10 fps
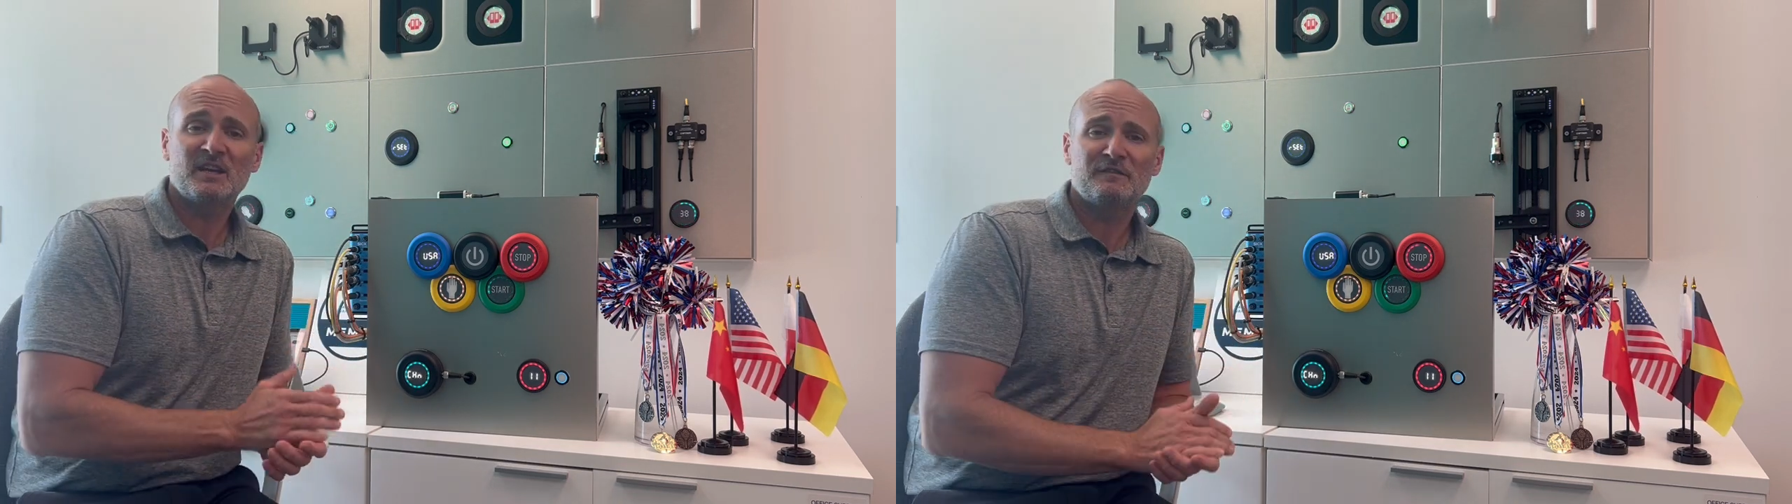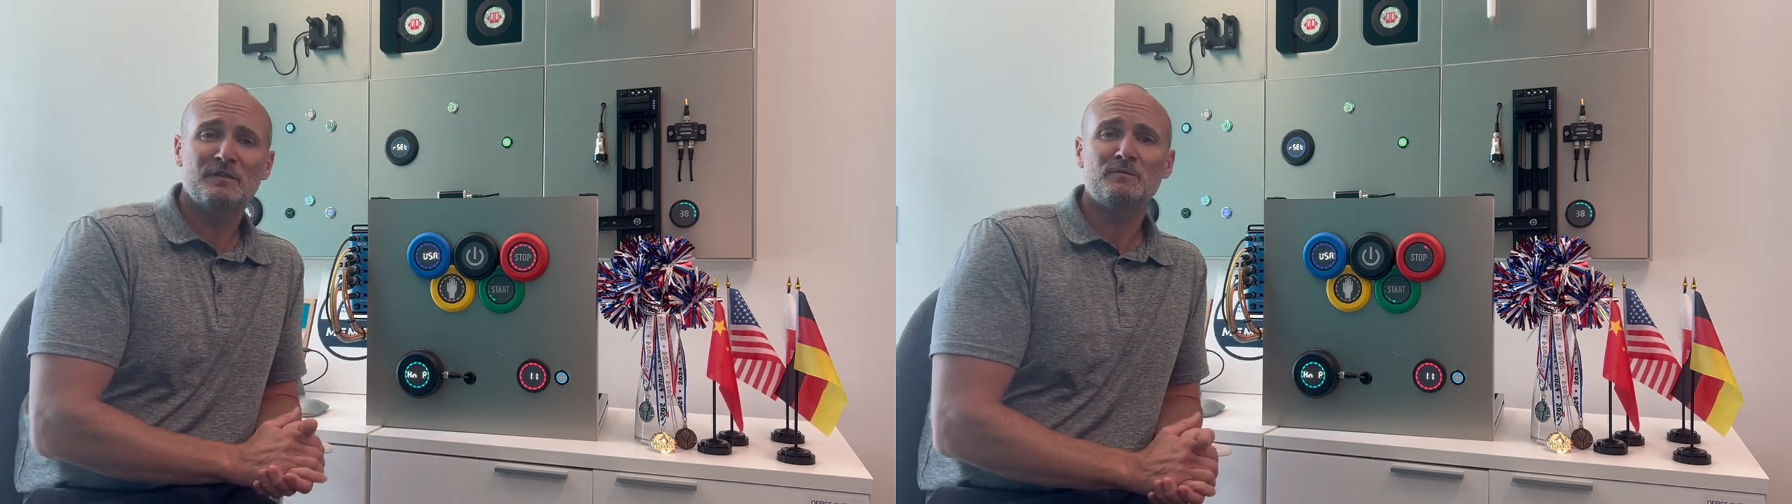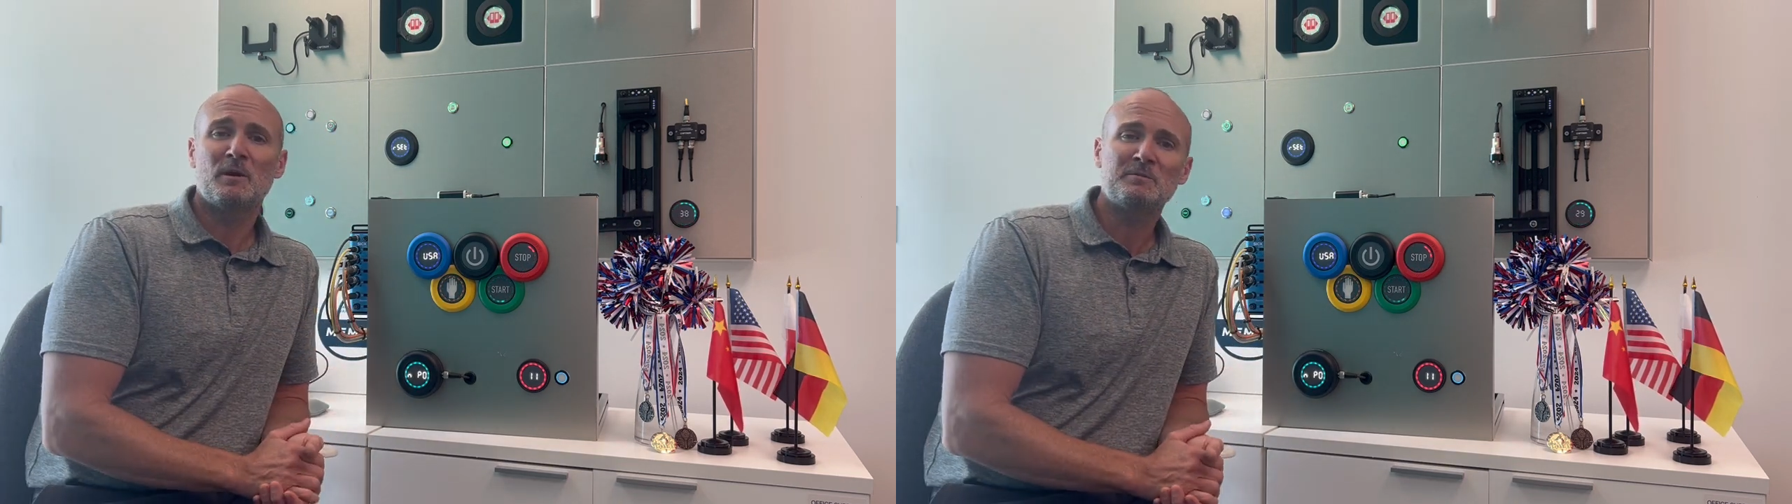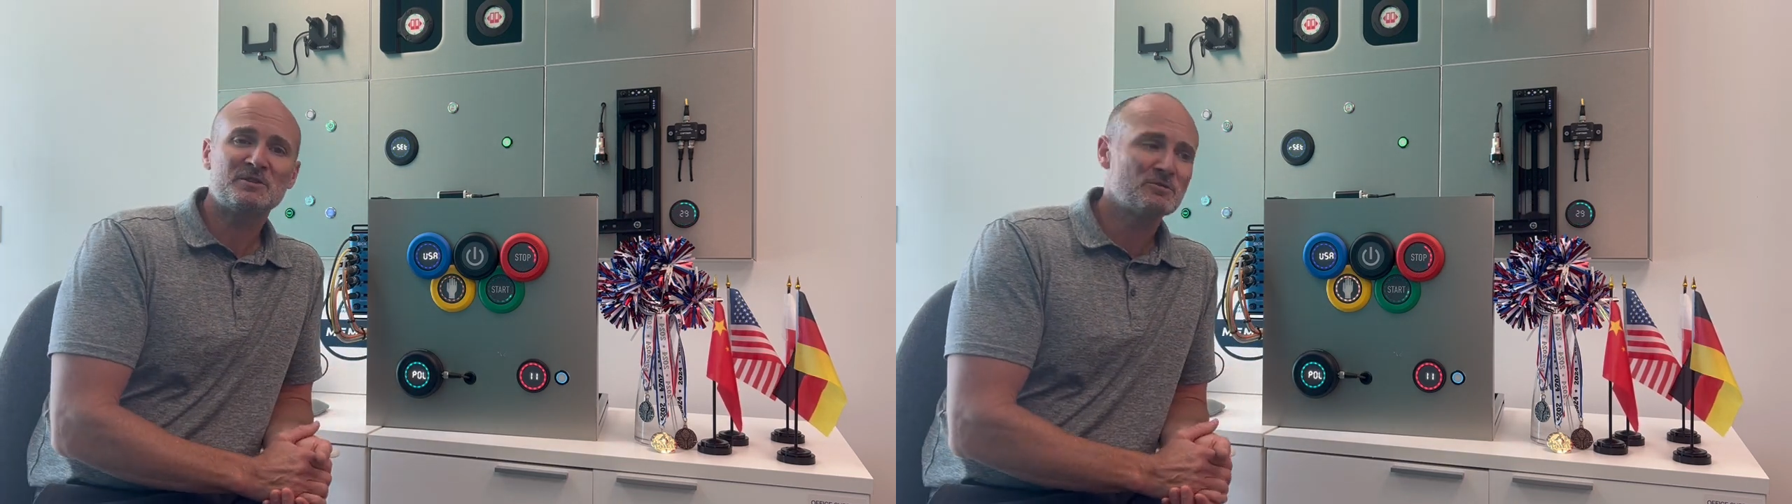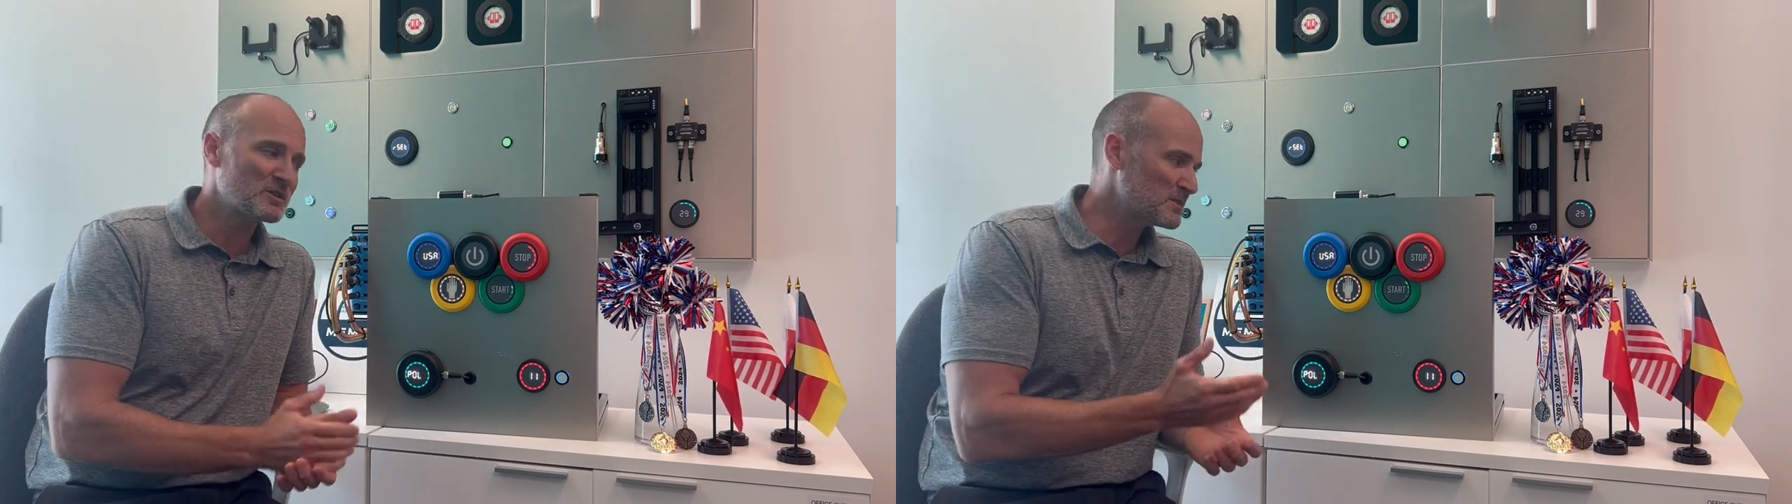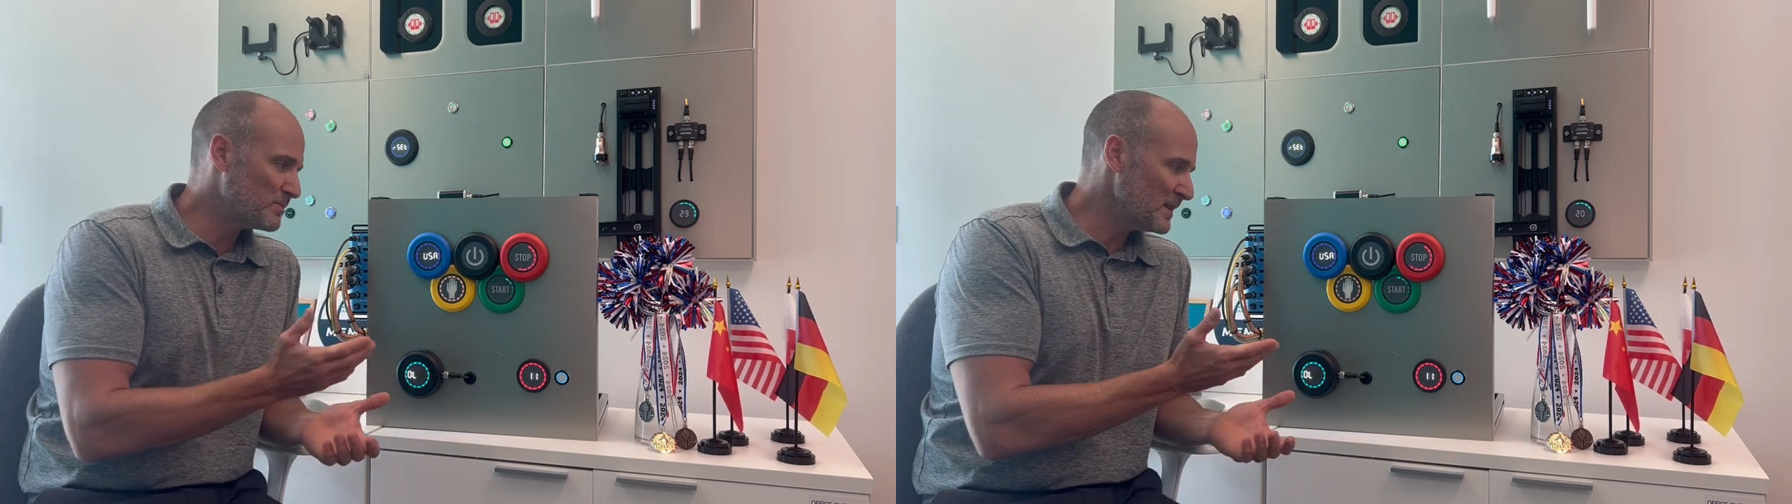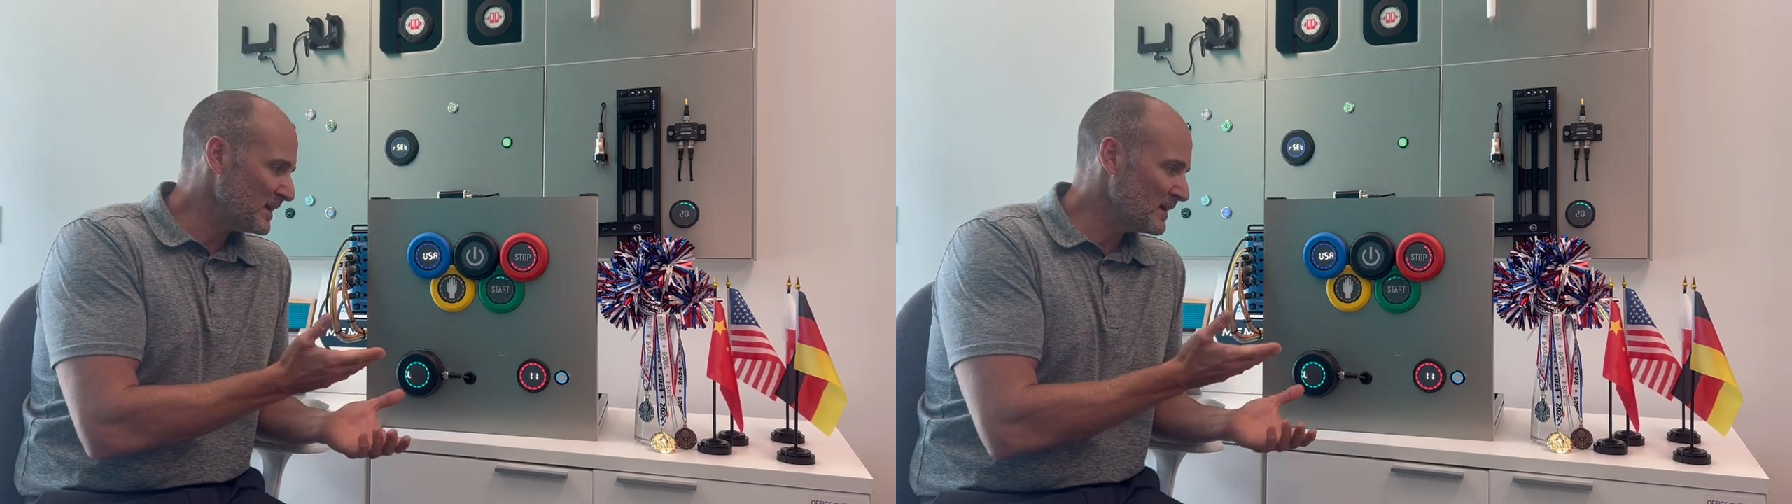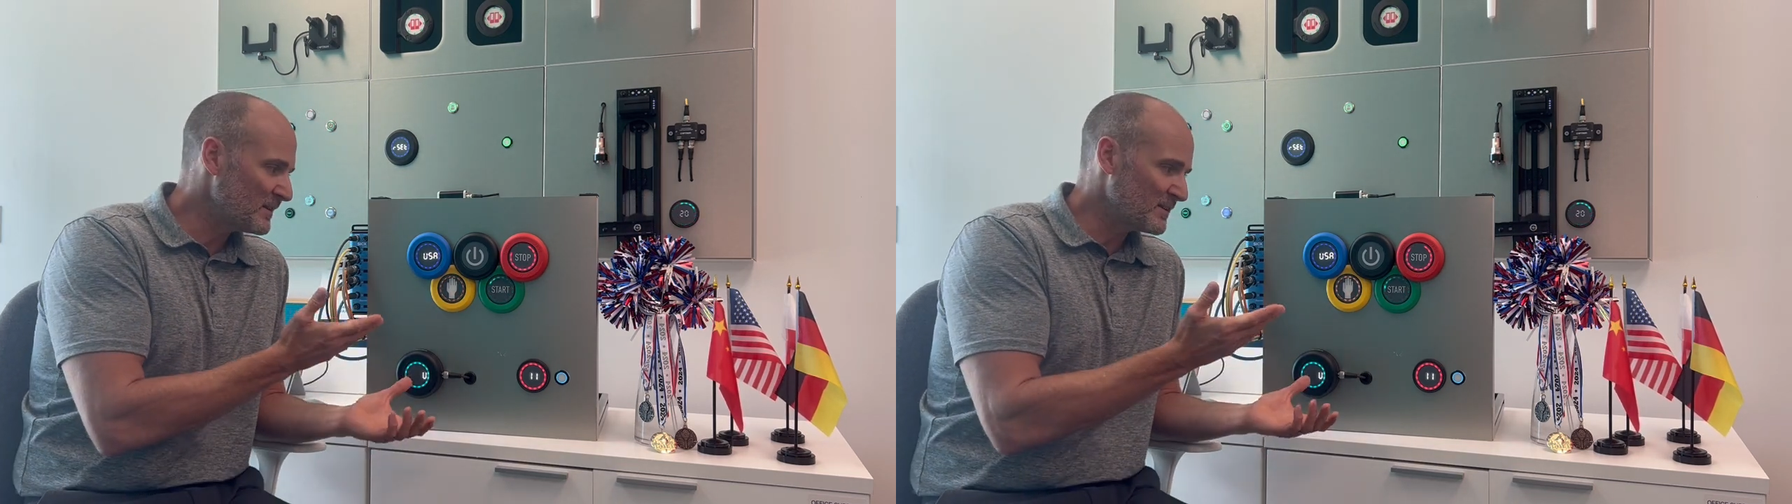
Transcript: a few moments to explain